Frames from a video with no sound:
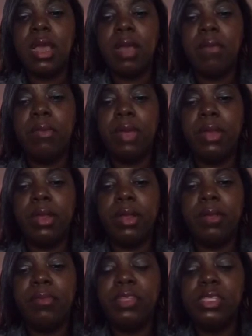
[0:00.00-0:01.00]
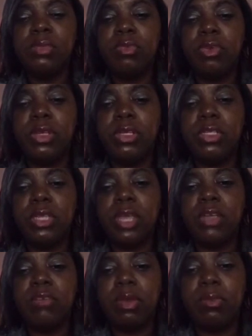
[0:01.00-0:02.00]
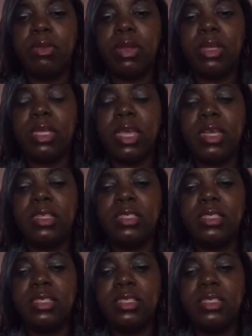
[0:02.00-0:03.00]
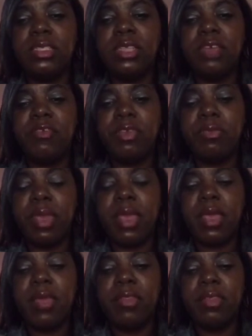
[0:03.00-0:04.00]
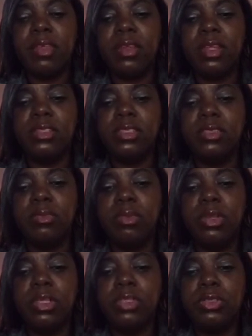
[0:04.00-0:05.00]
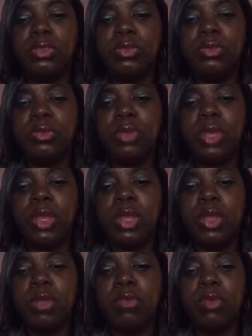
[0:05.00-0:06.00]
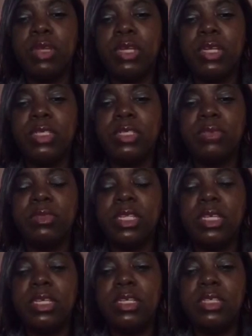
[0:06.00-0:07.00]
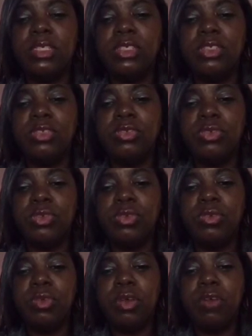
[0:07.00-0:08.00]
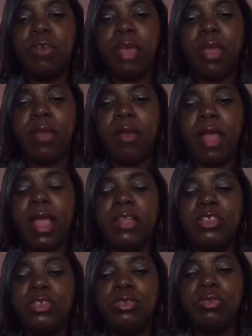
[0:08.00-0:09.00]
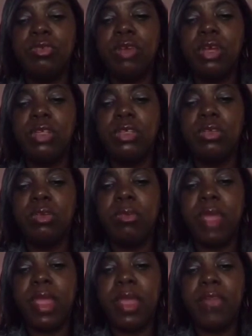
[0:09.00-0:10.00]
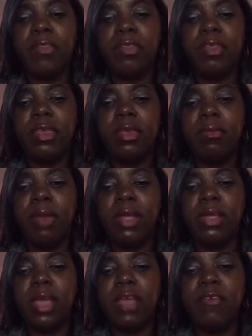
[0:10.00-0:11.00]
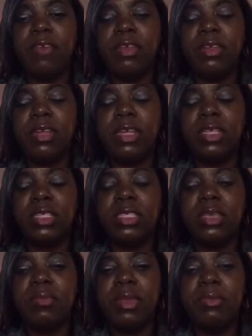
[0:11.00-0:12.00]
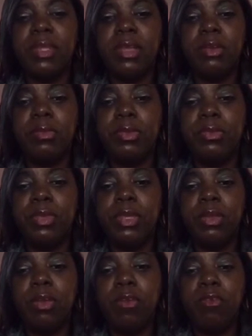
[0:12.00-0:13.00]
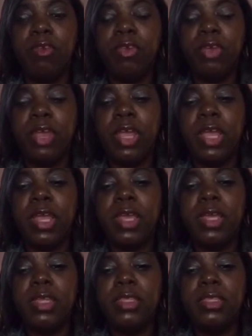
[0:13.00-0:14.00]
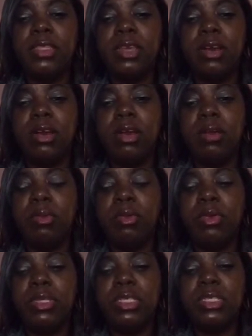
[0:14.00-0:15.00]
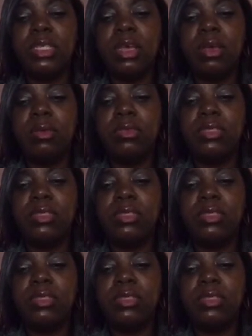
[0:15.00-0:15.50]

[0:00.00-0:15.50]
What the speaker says: But this morning, the title of my broadcast is Steffie Math, and I just wanted to run down some things to you of how I do a little math in my life, and like I said, maybe to help you get over the hump on this hump